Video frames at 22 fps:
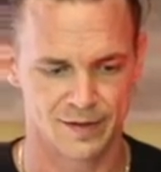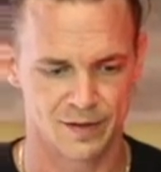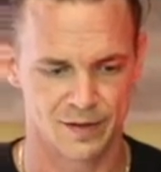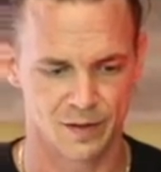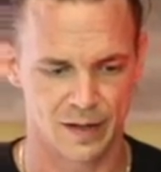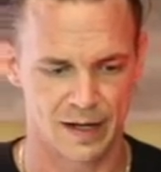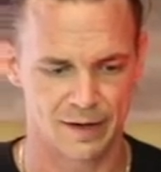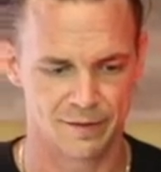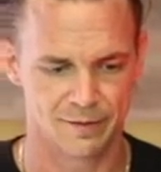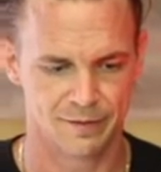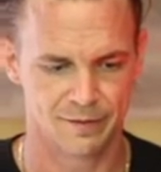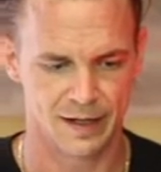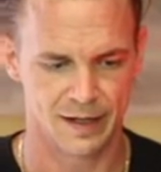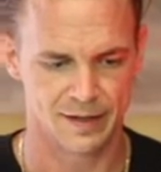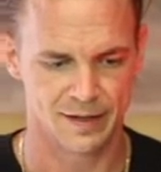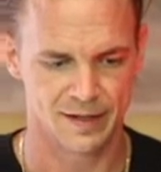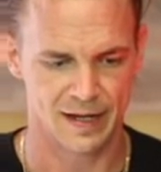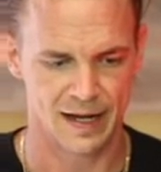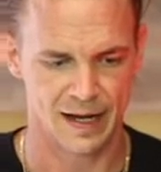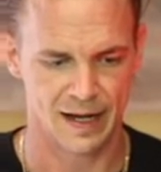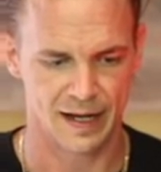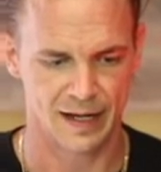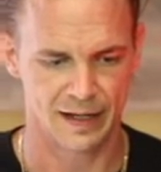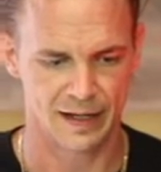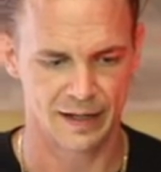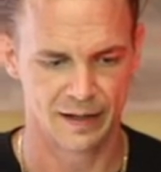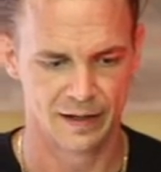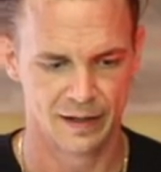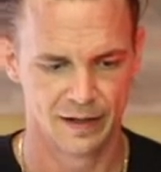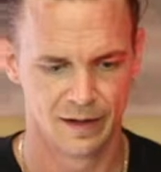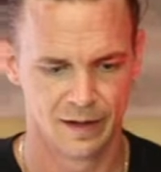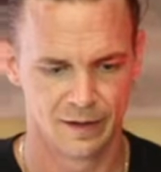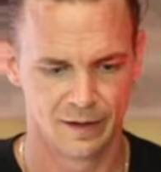So we have phase A,
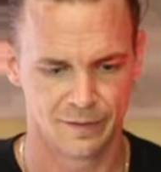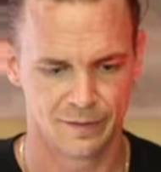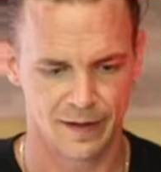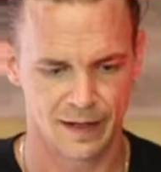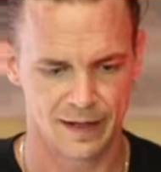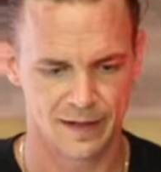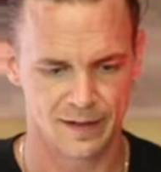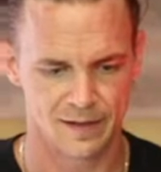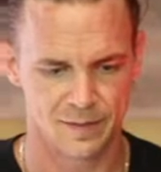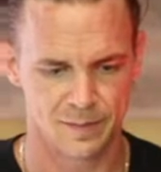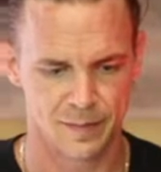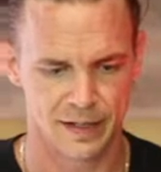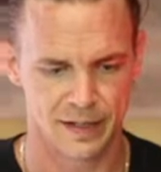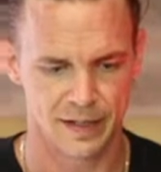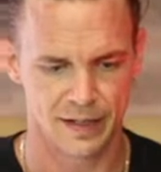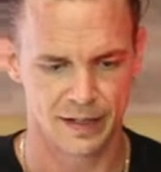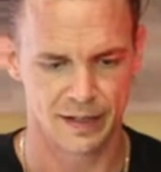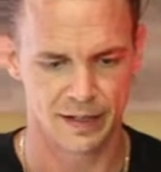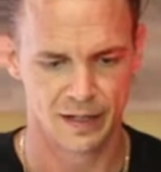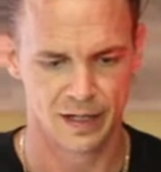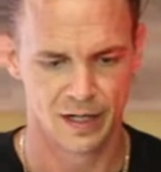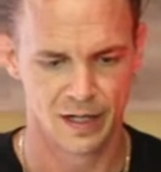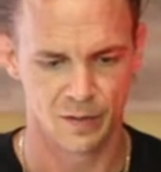phase B,